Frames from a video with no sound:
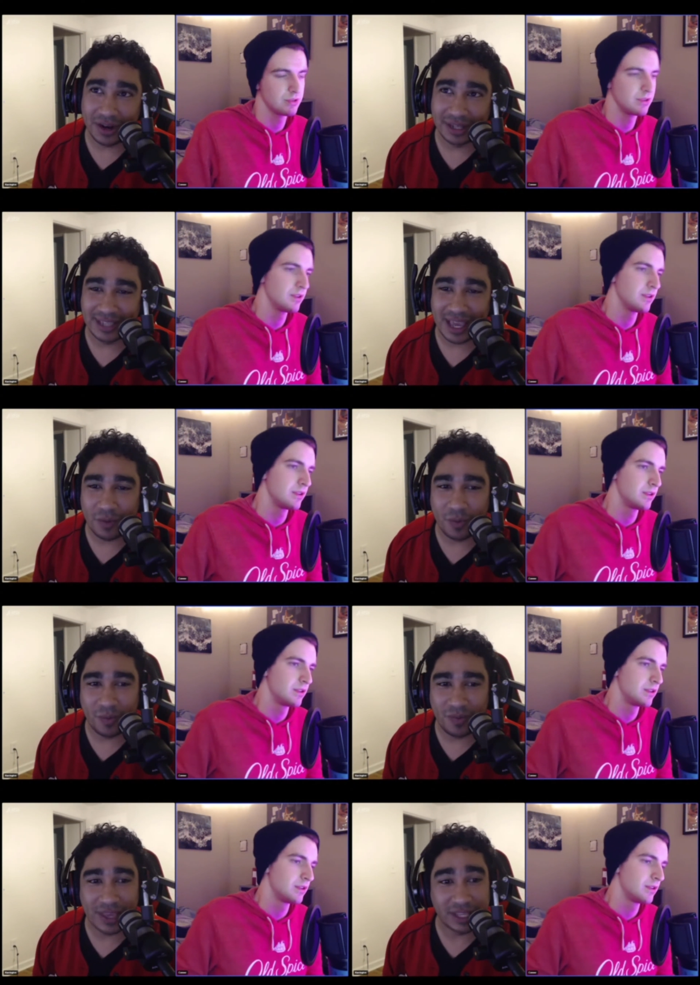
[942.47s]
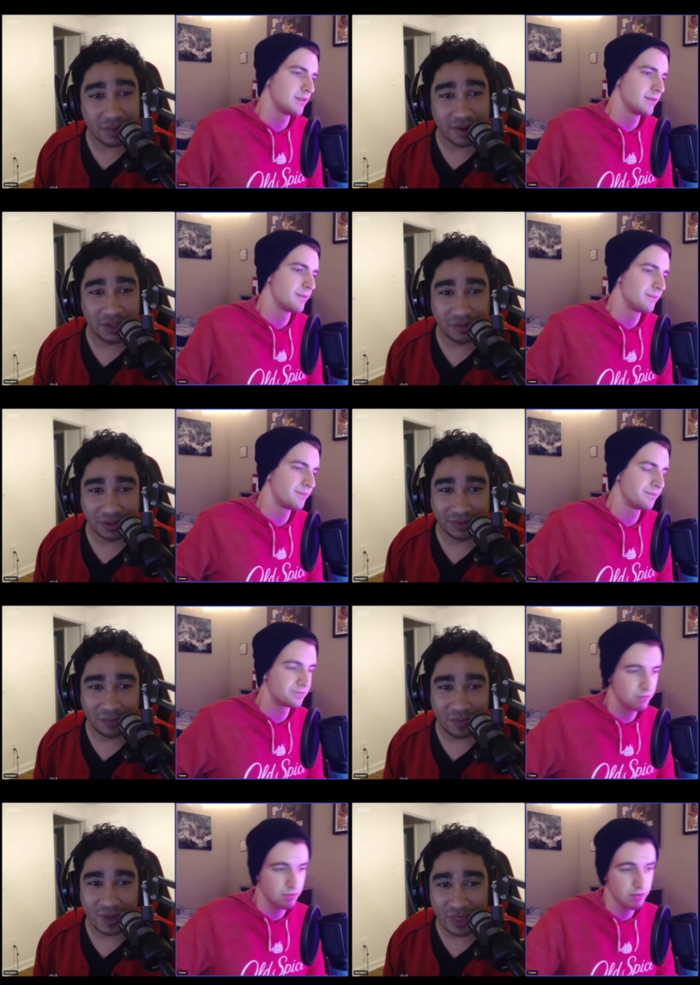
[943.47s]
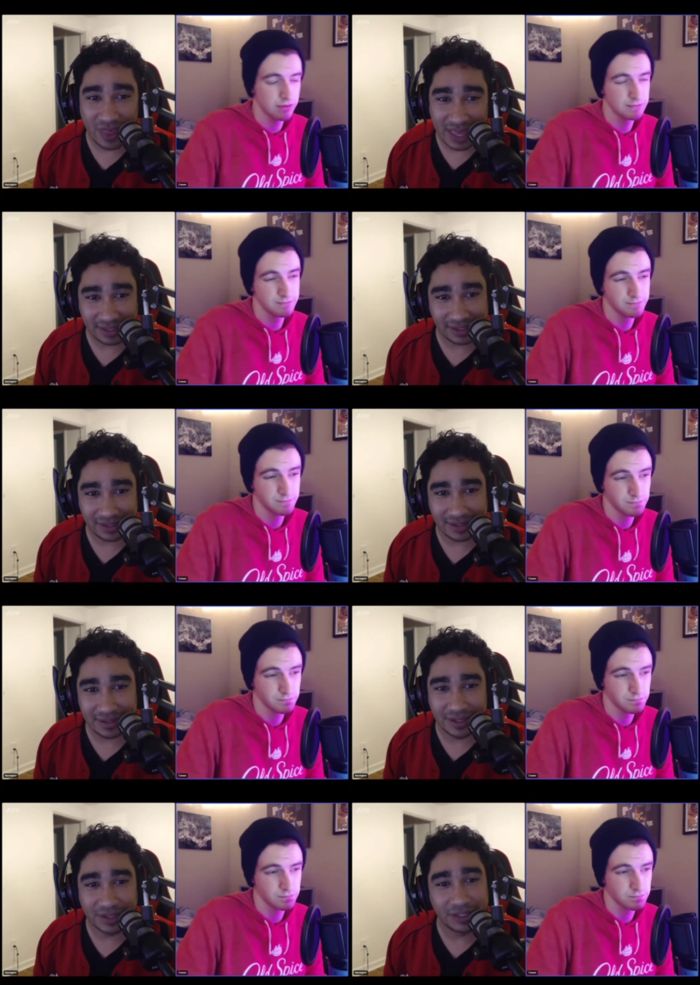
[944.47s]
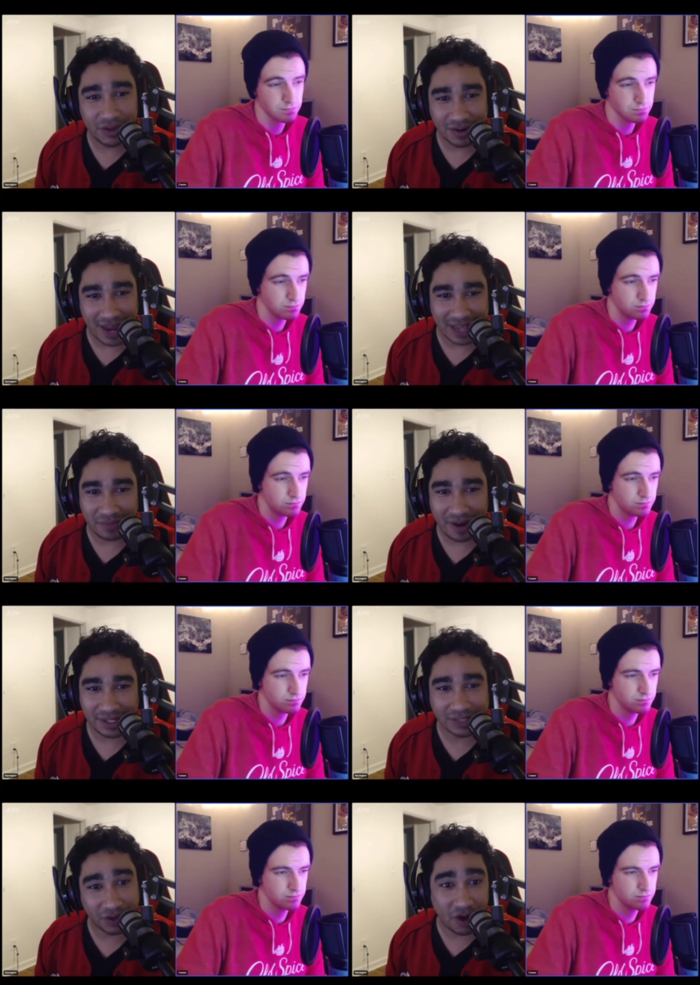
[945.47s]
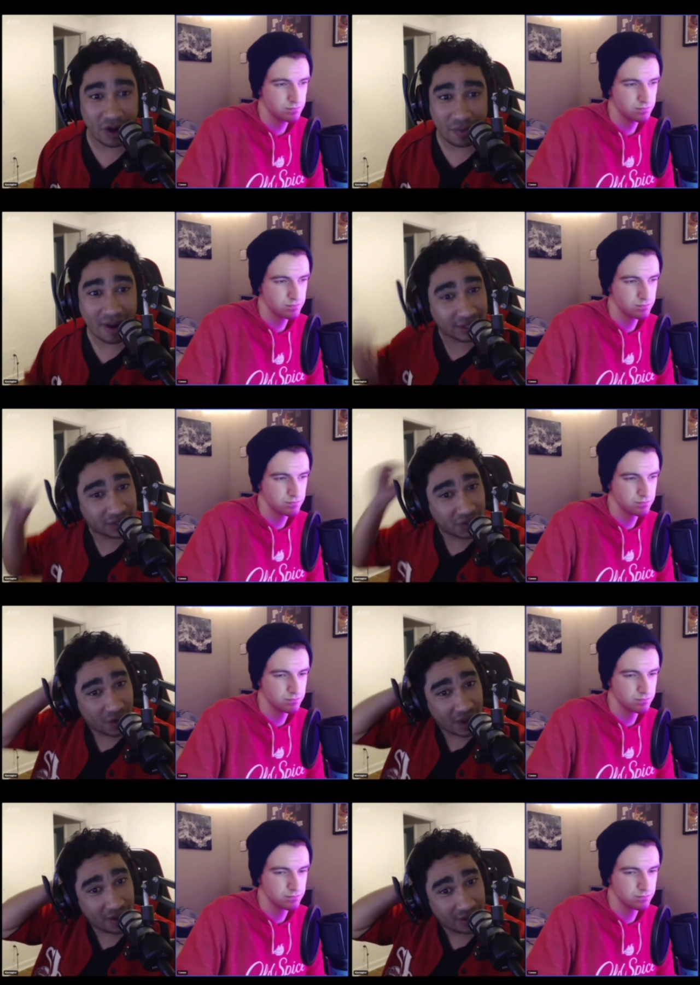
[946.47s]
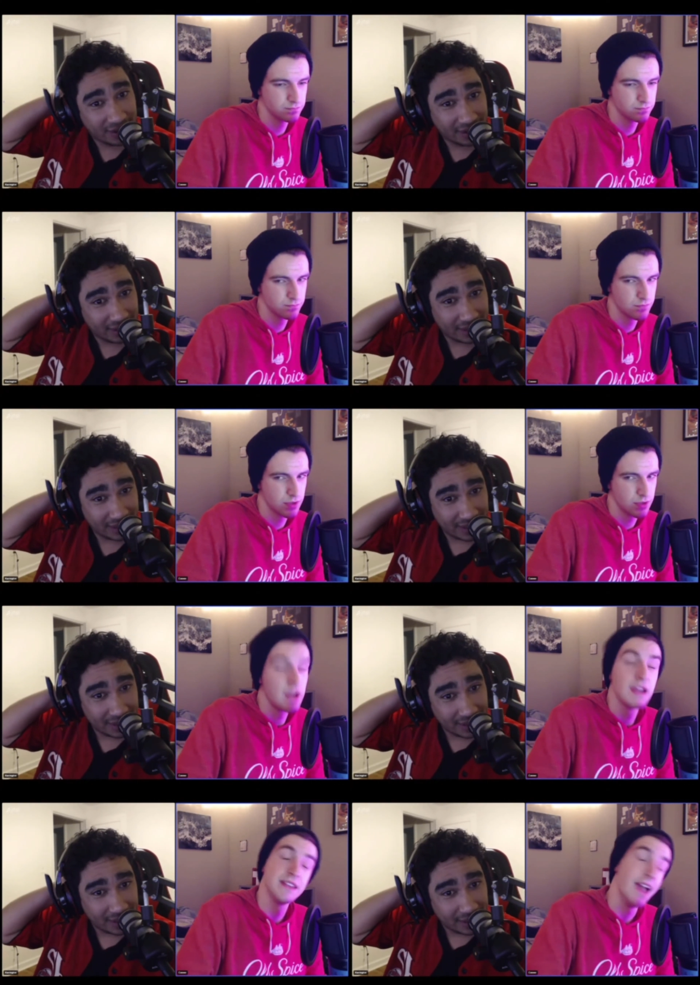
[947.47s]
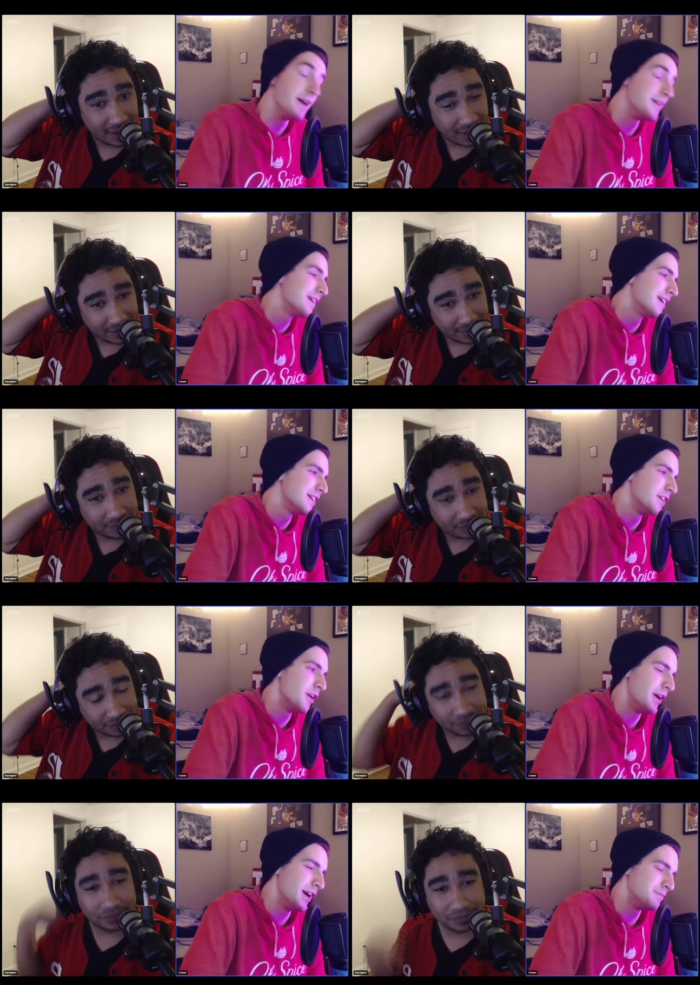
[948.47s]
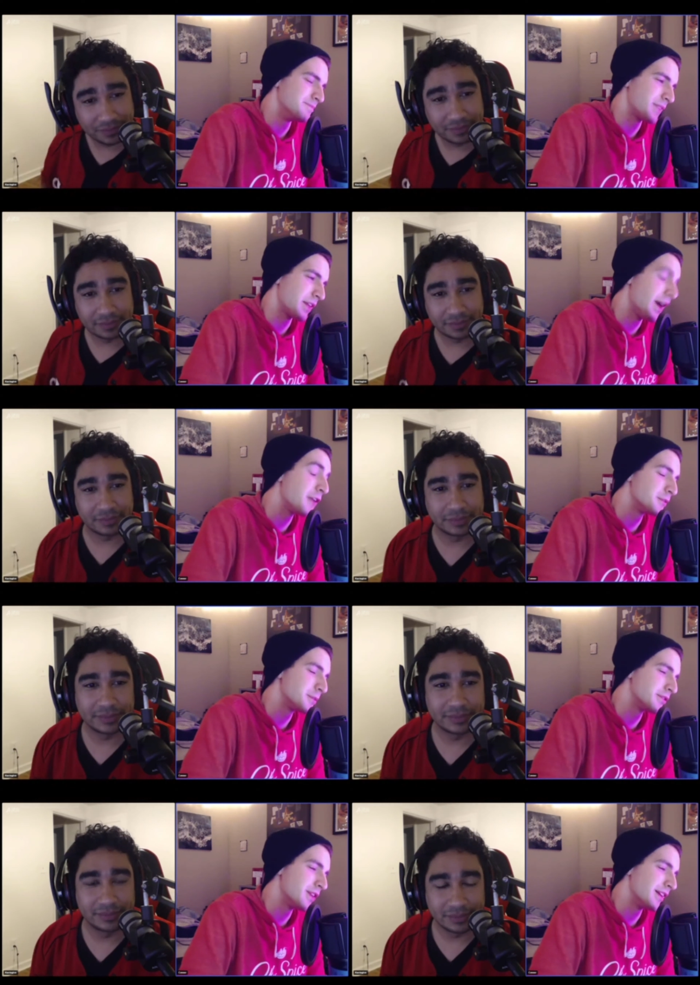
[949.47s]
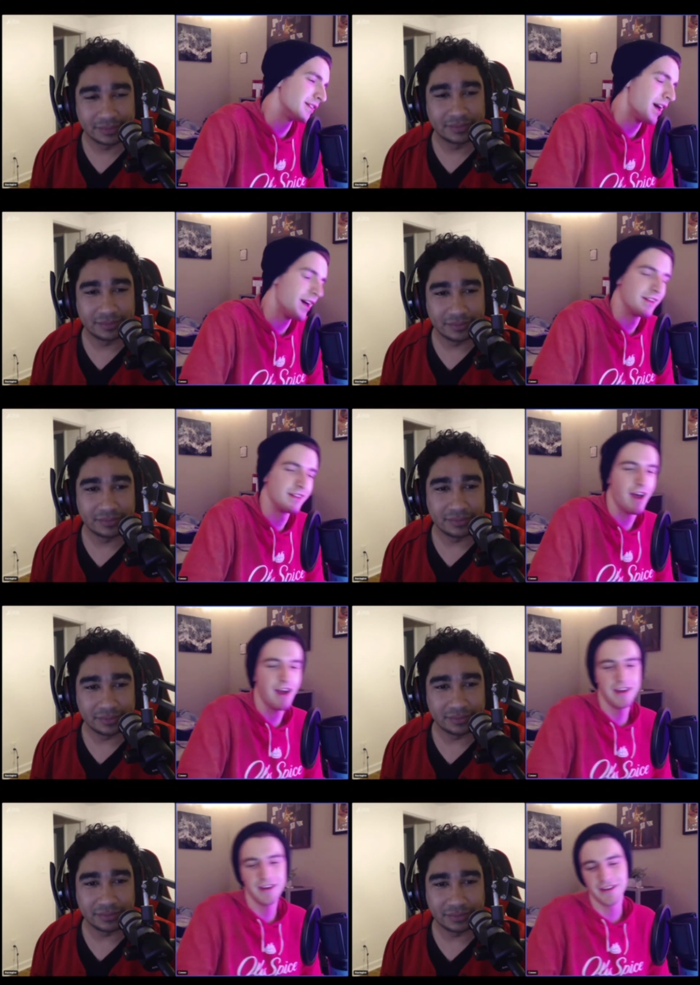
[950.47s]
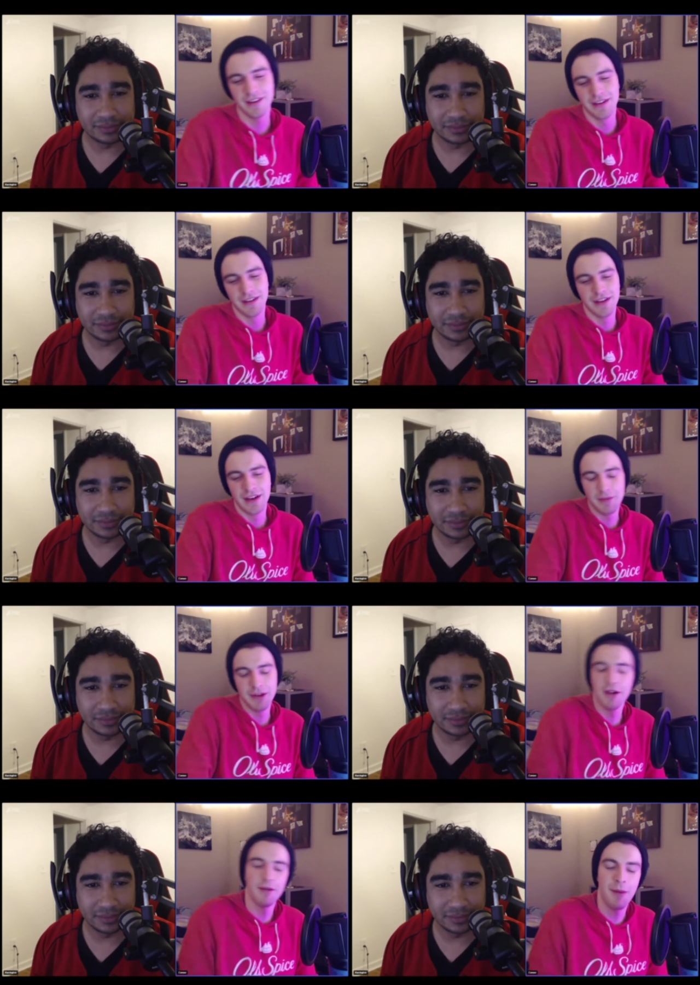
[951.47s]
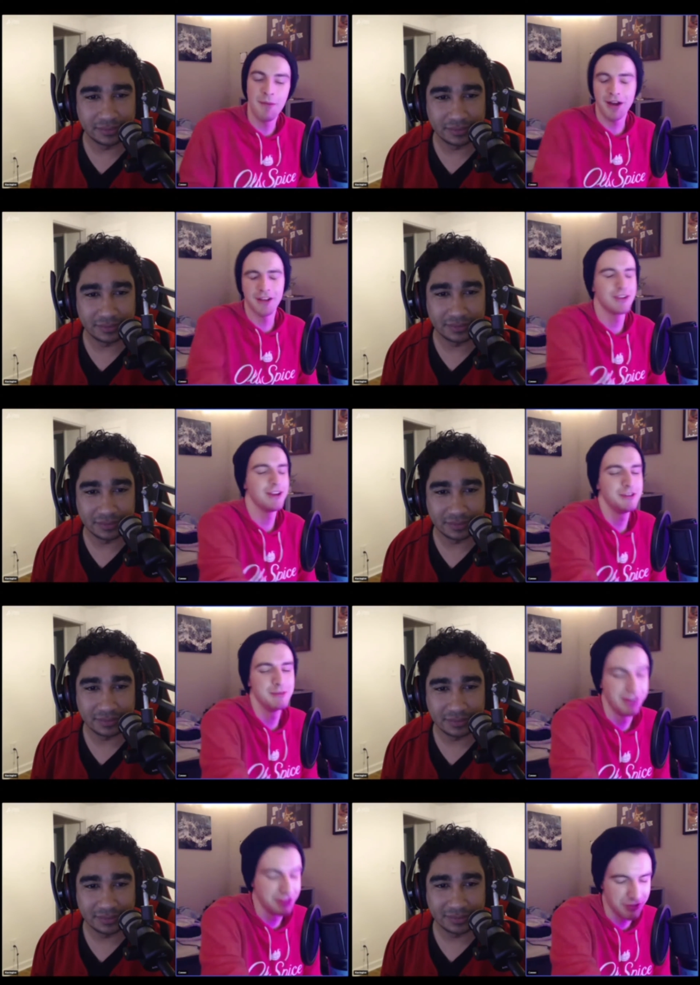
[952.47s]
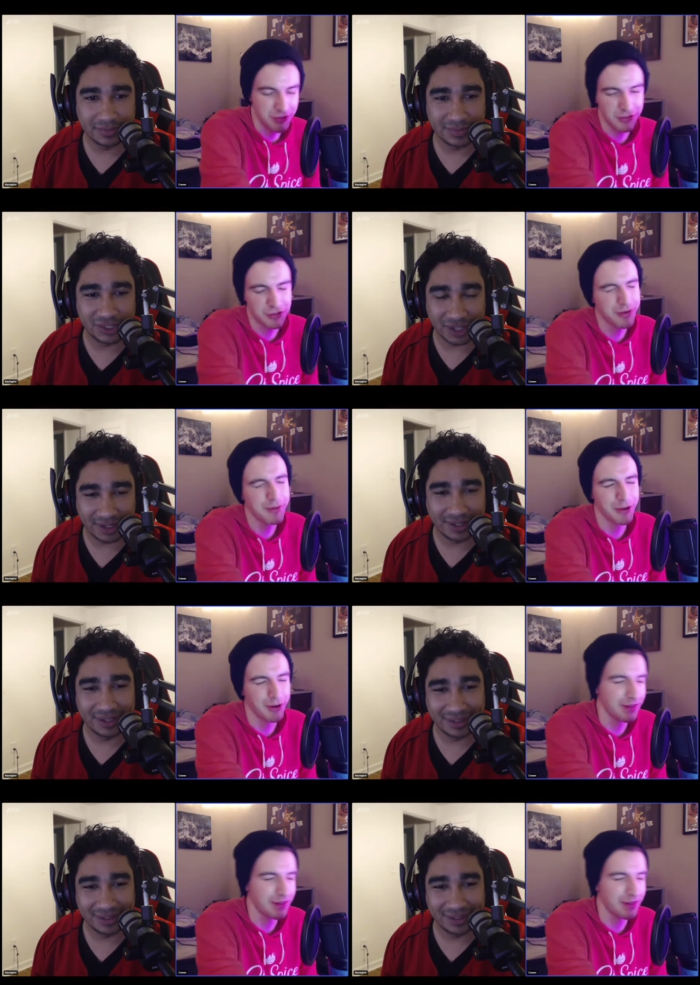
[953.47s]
Speaker 1: going to take the experience you've learned with this into your next project or current projects you're working on?
Speaker 2: Yeah. No, um, a thousand percent. Uh, I I mean, I'm not going to say too much because it's extremely sure.